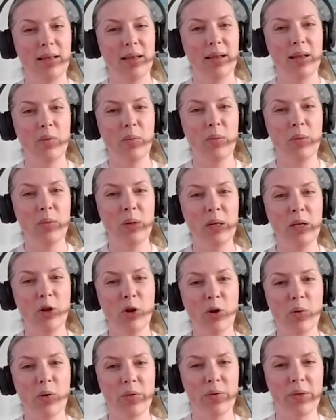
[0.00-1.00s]
And when we
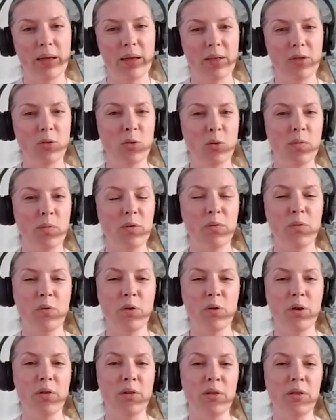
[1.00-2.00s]
know that over
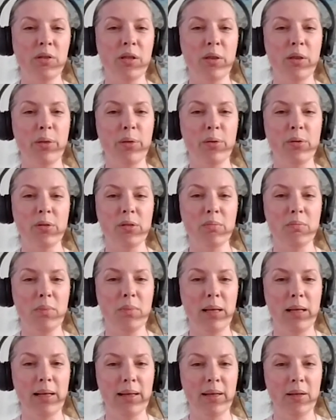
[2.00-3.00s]
430
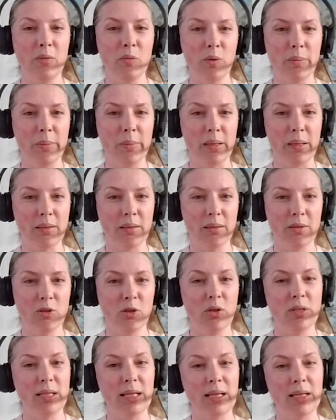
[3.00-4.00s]
million women
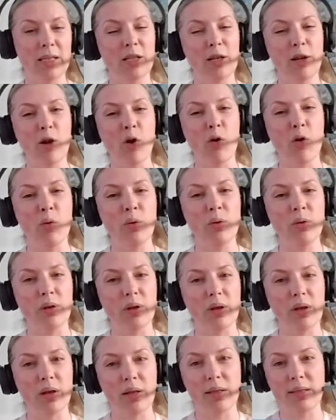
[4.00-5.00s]
don't actually own
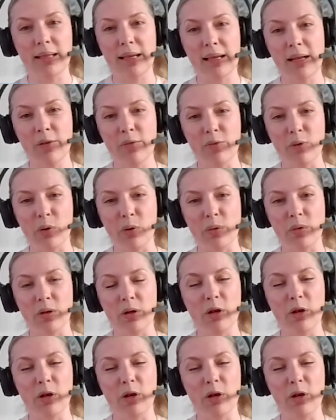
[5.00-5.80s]
a telephone,